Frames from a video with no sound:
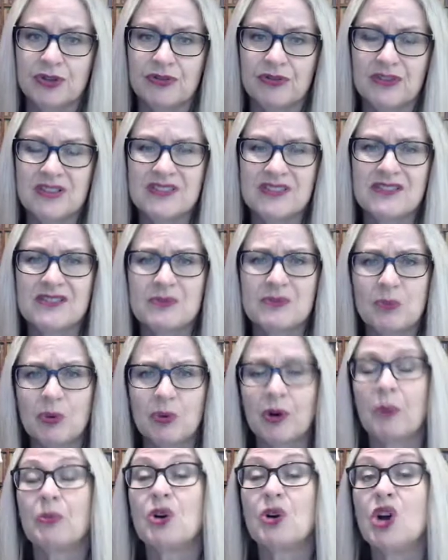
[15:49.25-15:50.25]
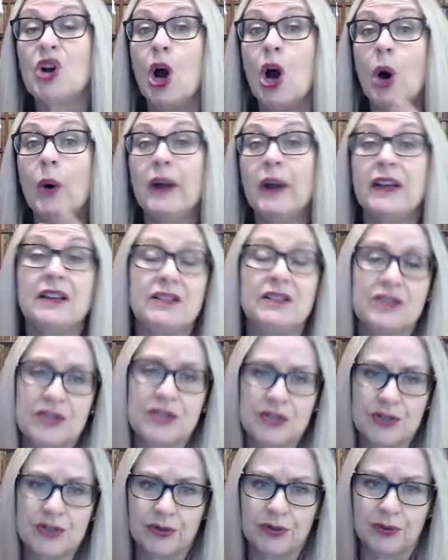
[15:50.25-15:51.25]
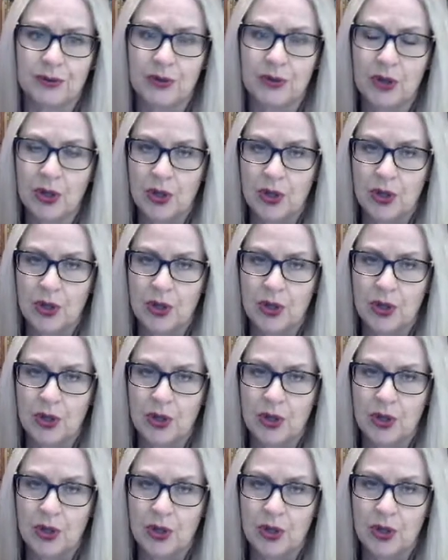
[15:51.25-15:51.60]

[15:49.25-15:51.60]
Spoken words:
This is what I'm going to do.